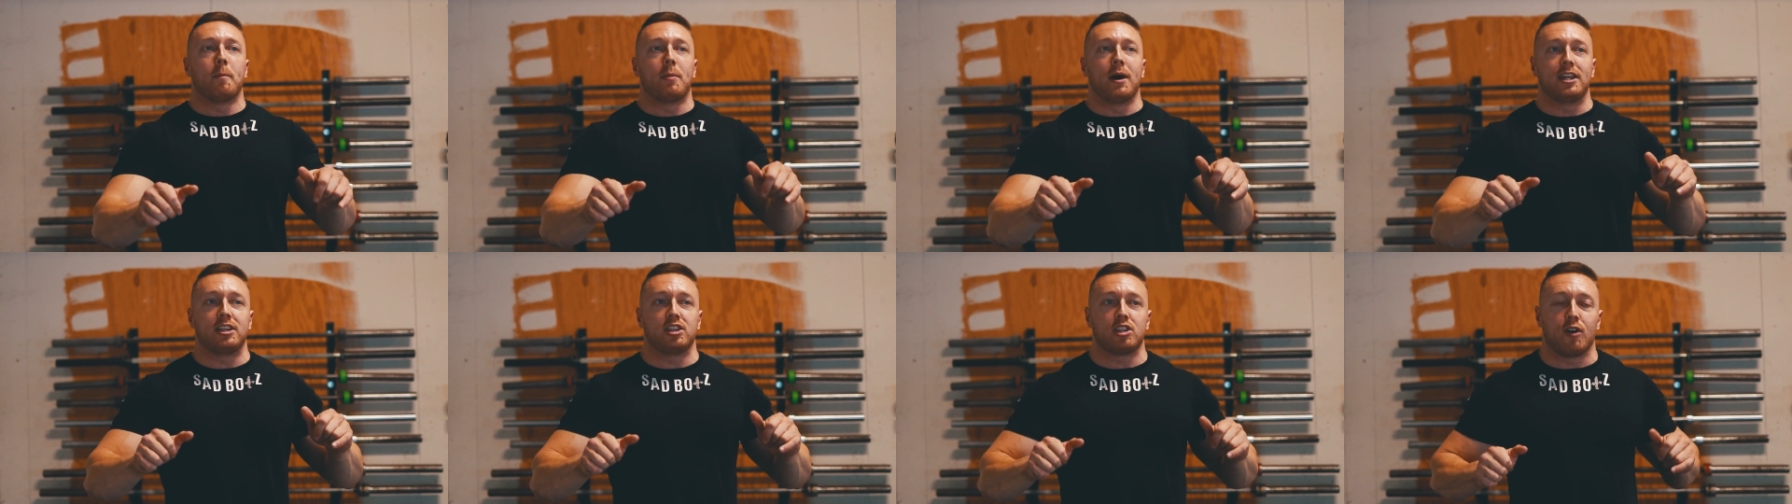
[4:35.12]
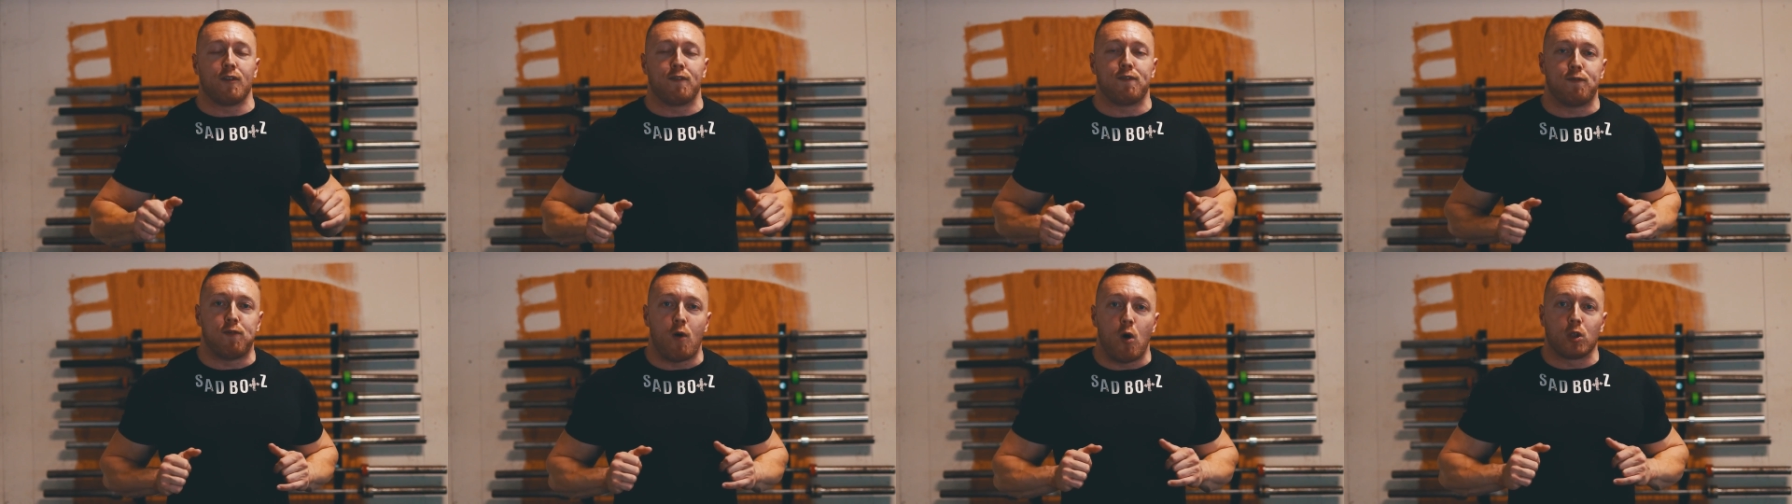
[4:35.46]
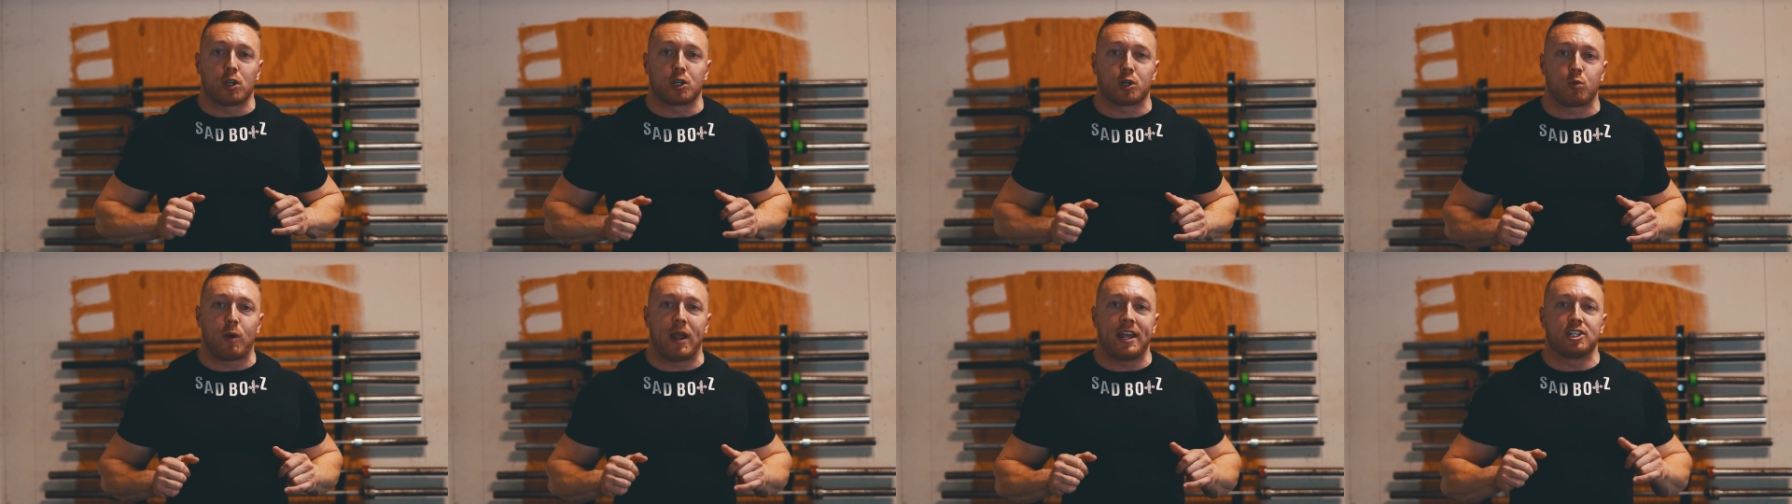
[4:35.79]
but the
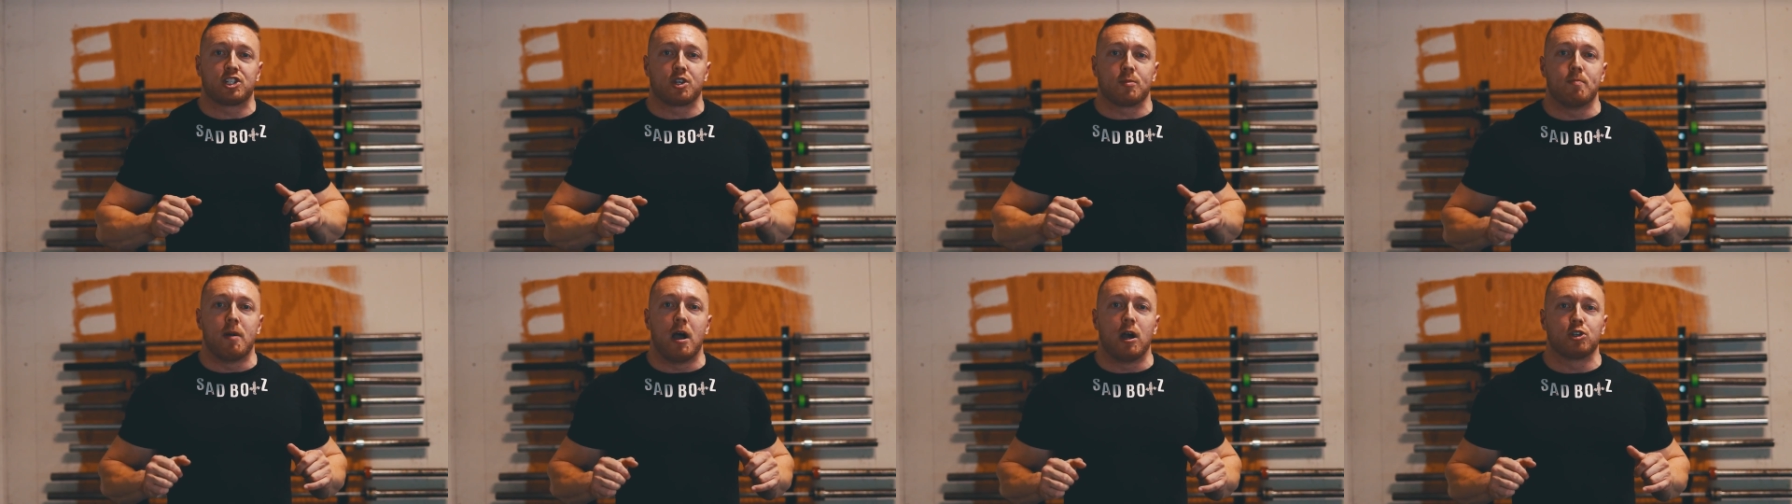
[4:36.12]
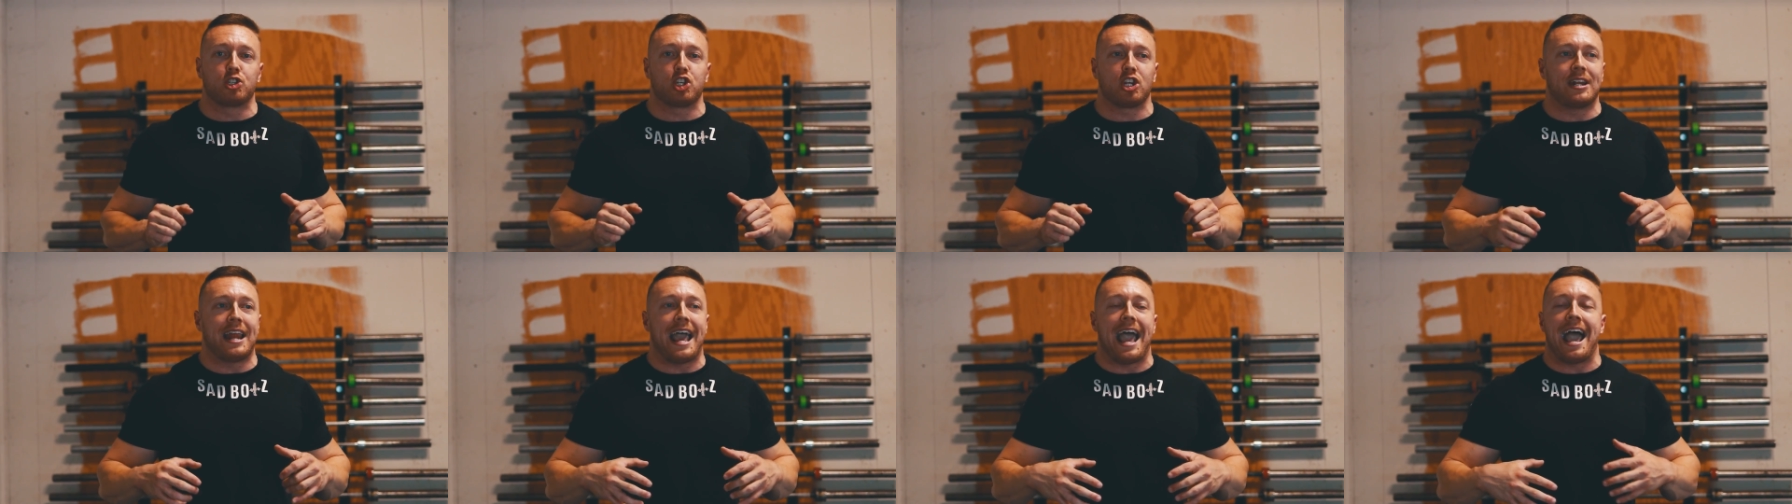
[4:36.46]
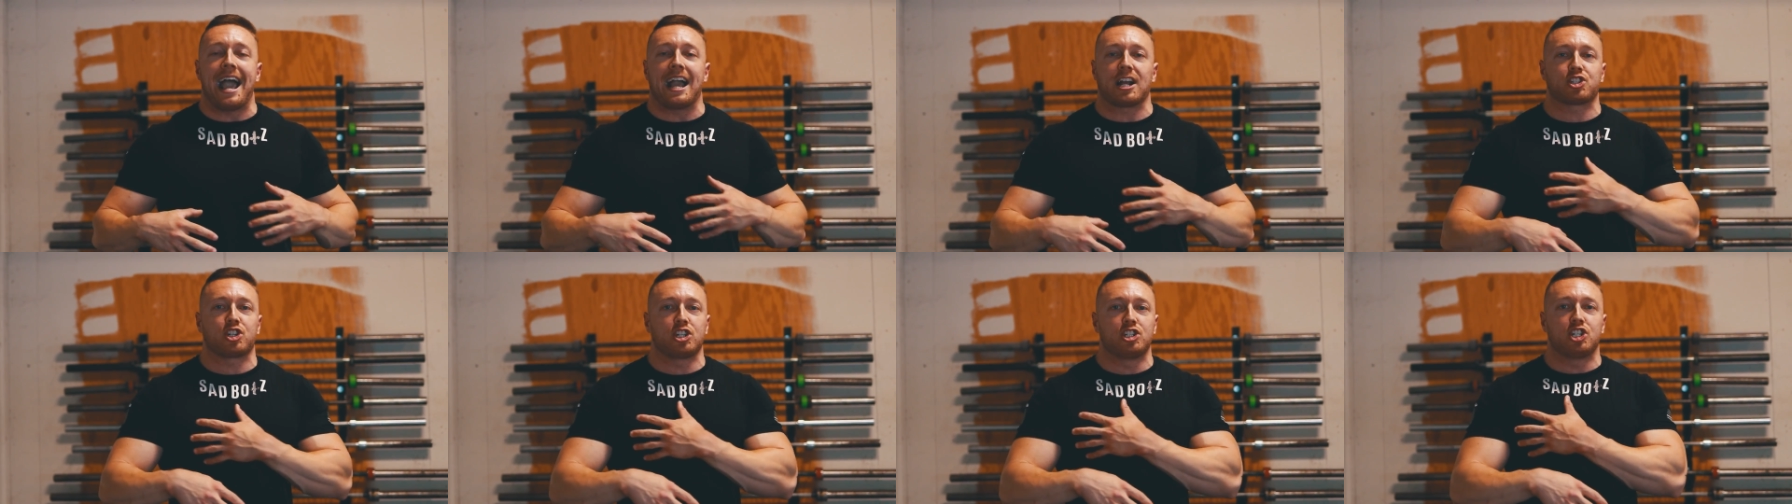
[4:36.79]
fuller range of motion
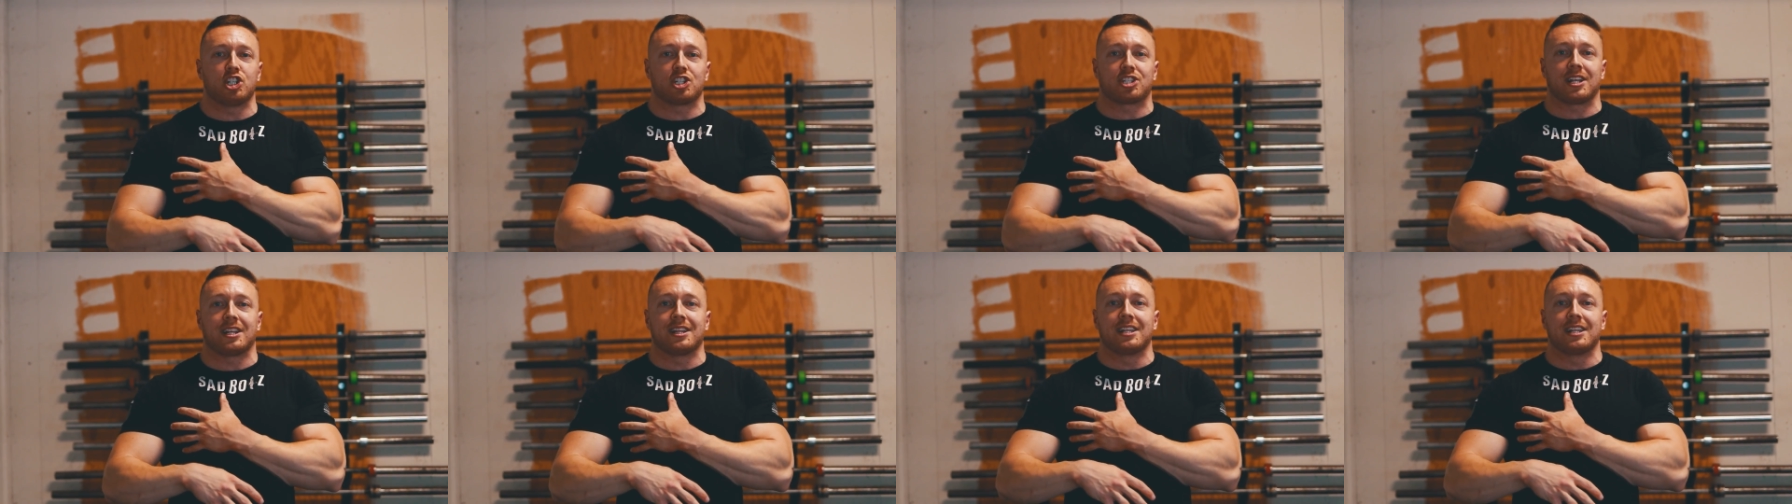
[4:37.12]
actually just